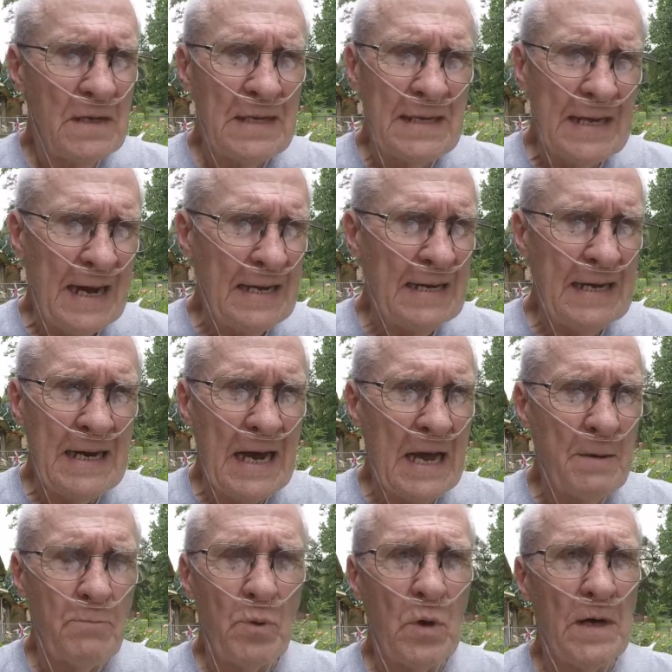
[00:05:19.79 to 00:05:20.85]

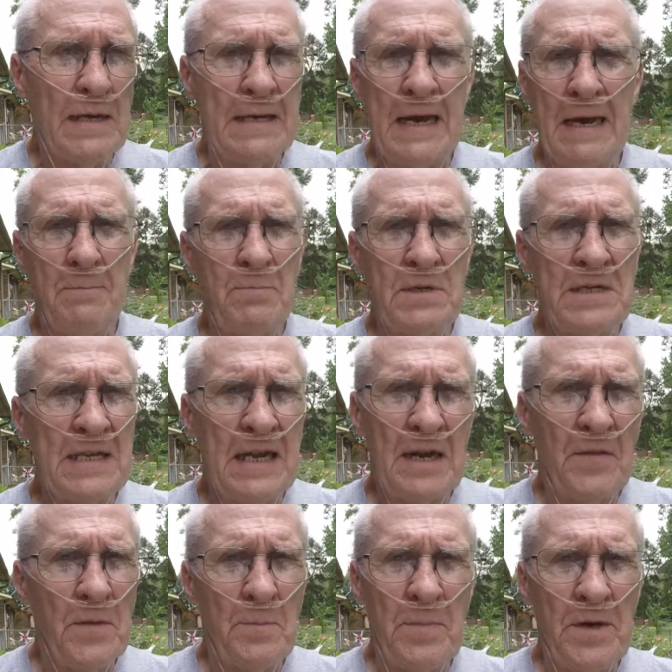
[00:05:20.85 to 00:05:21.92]
99.9%
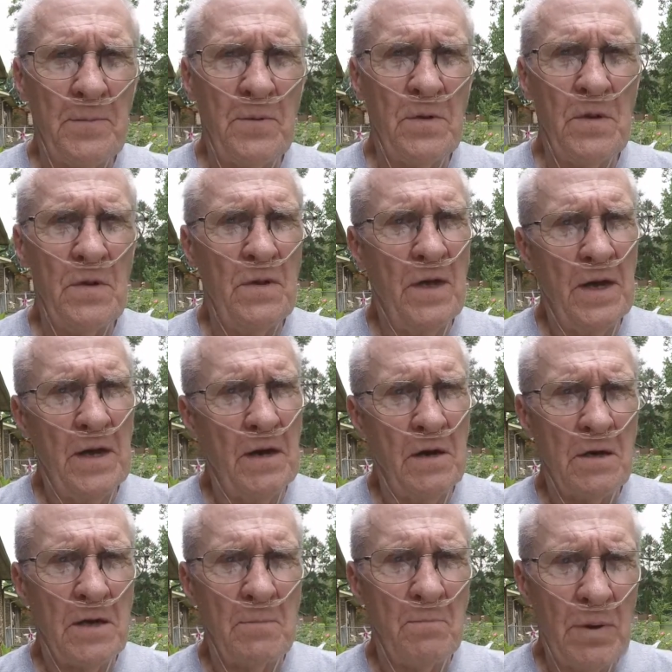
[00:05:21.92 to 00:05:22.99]
of the people that are
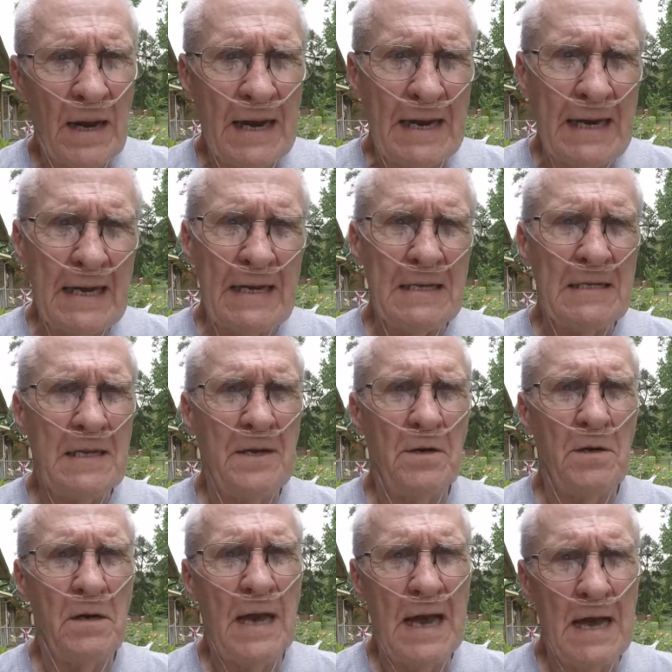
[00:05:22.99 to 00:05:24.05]
complaining, that
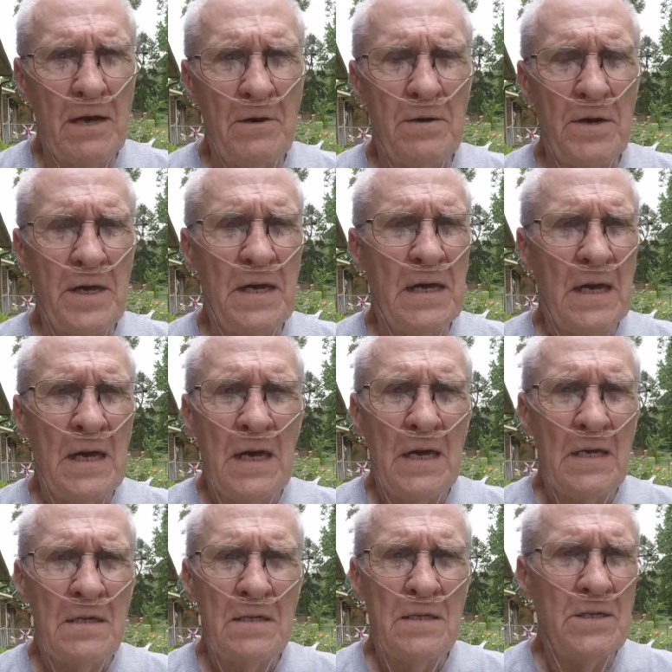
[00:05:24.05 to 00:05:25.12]
are angry,
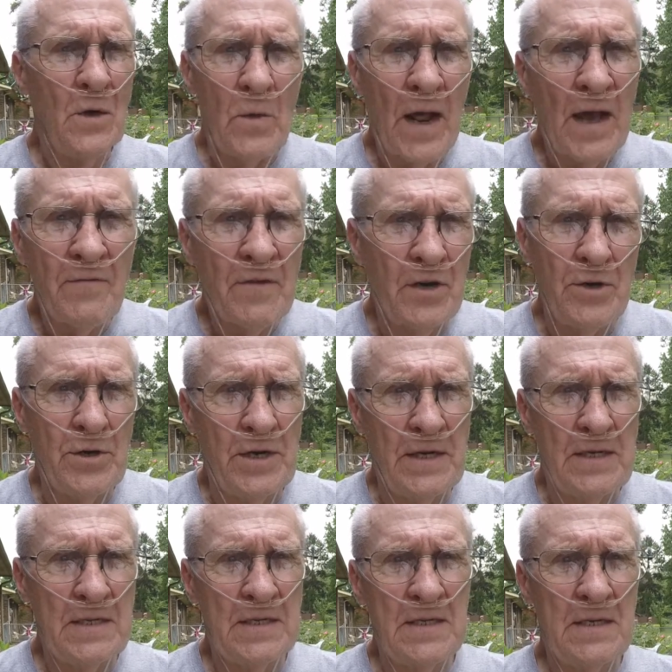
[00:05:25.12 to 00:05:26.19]
don't have
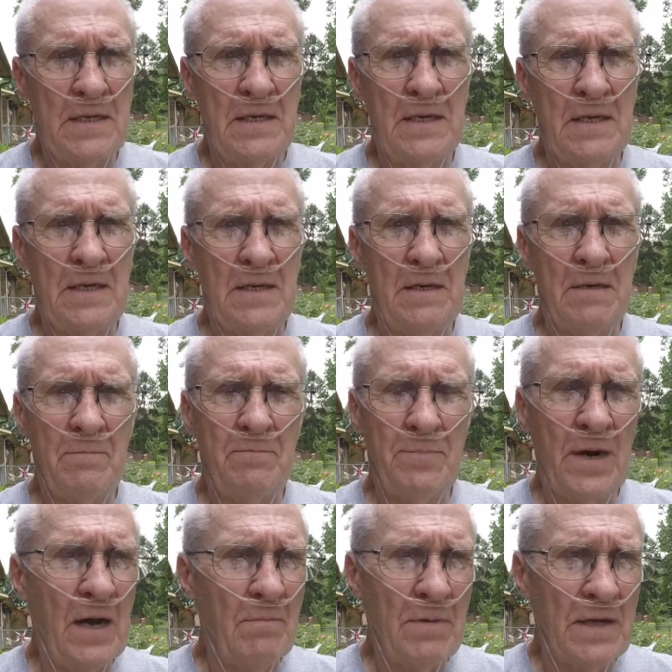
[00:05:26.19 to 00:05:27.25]
degrees.
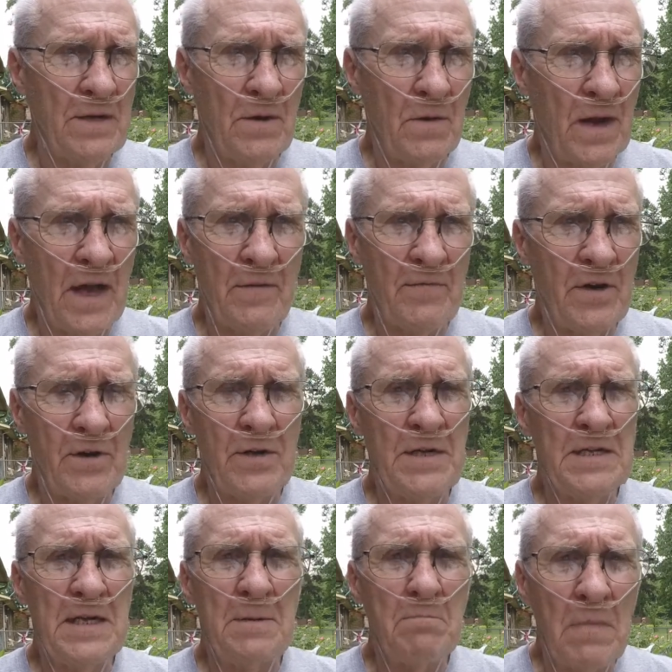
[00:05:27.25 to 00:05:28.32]
Probably don't have
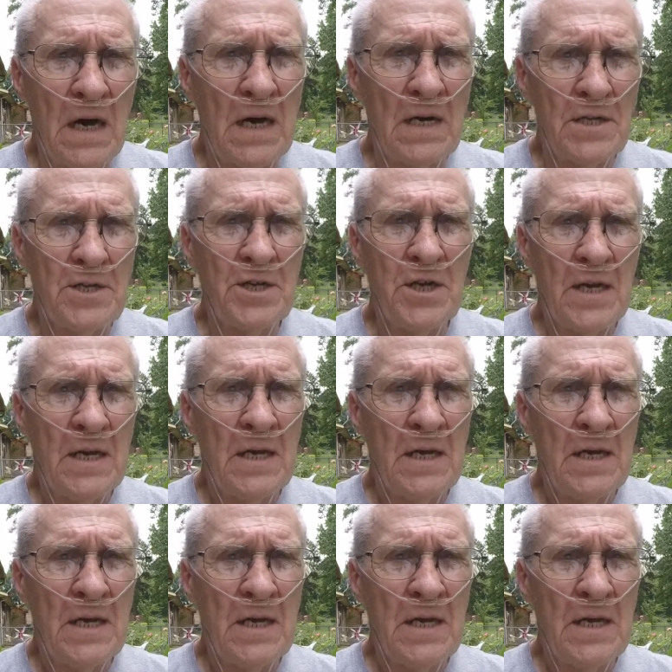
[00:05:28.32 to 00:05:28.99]
degrees in much.